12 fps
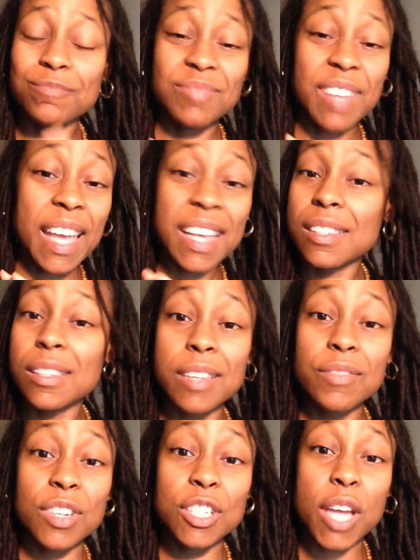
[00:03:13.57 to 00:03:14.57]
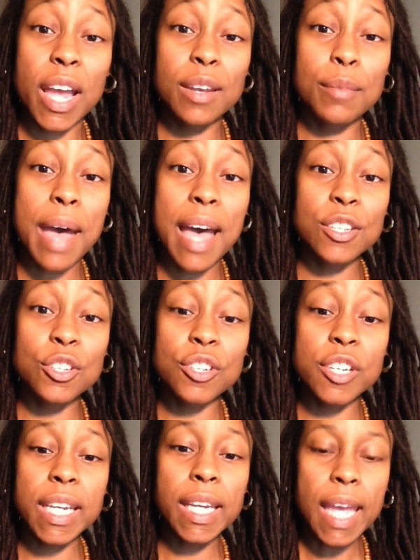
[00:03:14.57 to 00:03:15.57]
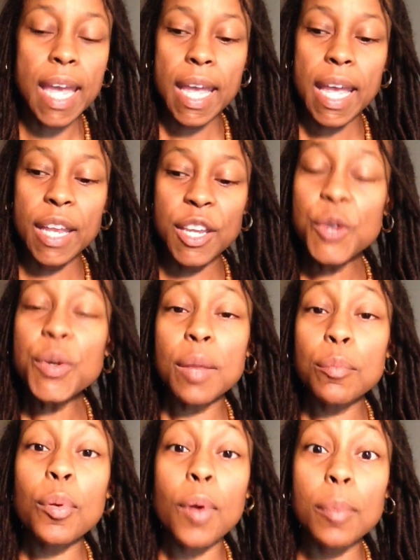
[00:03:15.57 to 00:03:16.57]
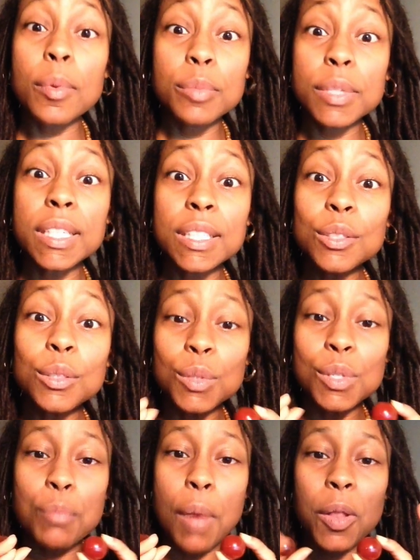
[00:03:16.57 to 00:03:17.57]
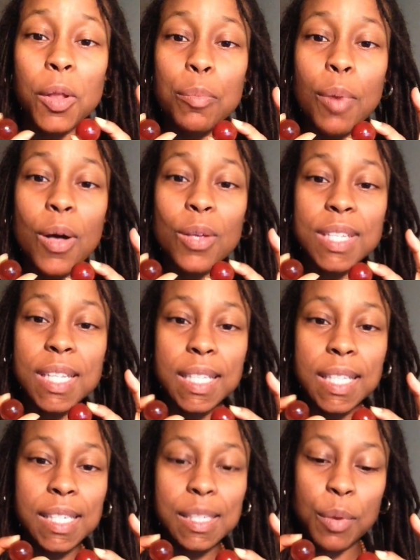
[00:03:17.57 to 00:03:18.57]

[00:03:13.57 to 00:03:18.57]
excellent vagina mastery, you can probably do smaller balls than this.